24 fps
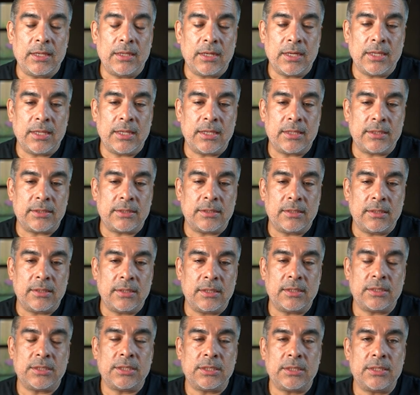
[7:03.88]
Look at this.
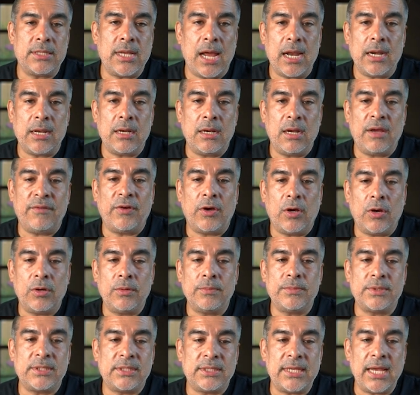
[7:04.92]
There's just not enough
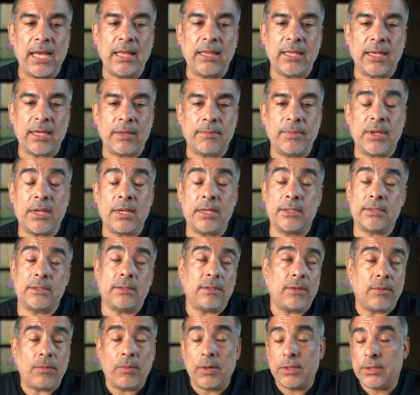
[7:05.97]
homes selling because
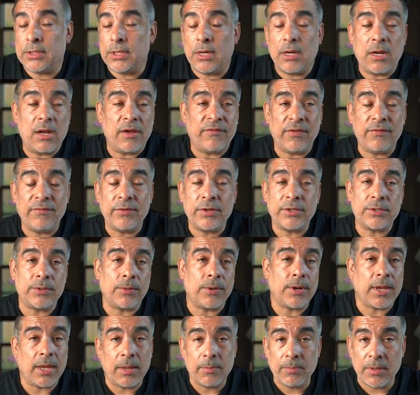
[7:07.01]
there wasn't enough
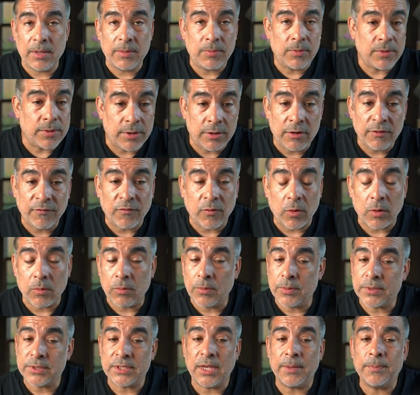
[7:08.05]
inventory and people couldn't afford
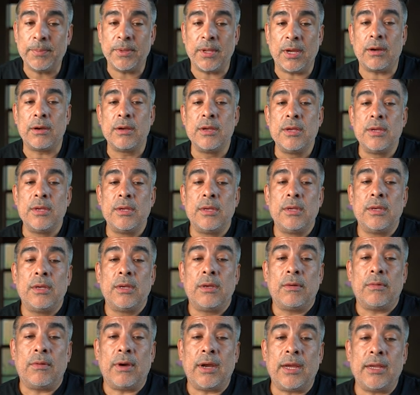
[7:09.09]
what was up there,
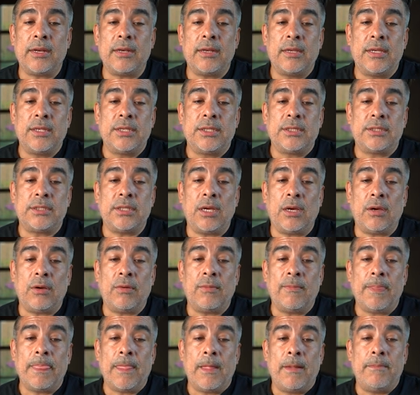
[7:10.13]
right? So
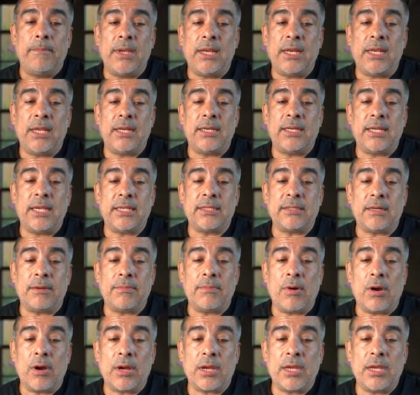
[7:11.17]
median days on
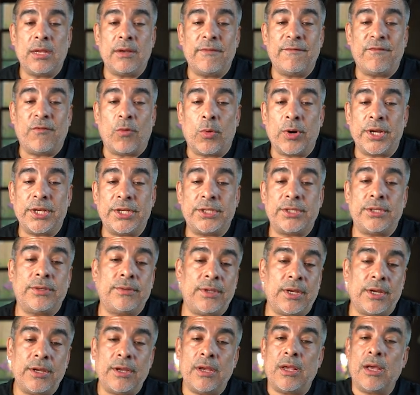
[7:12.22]
market, 42.
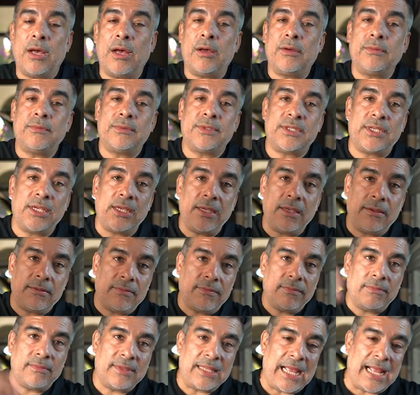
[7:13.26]
There you go. See,
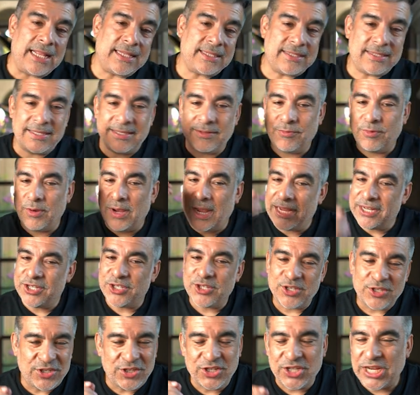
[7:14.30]
that's the way I
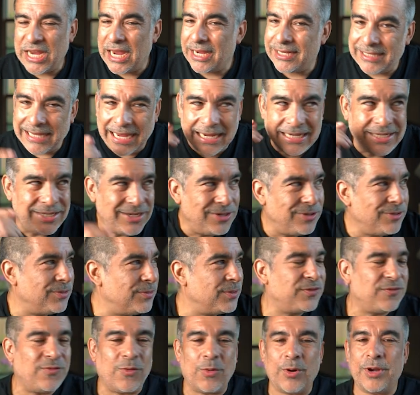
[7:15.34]
just checked. I knew it
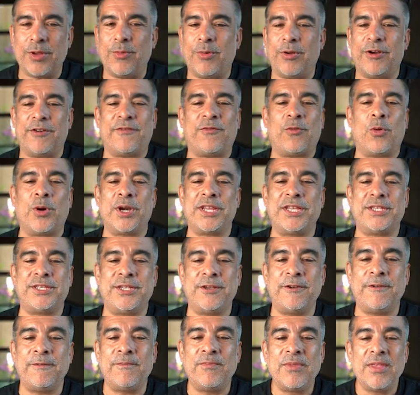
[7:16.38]
was 41 or
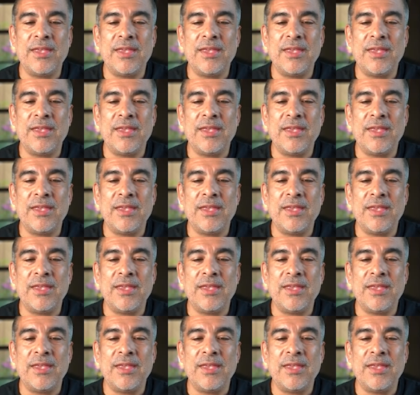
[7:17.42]
42.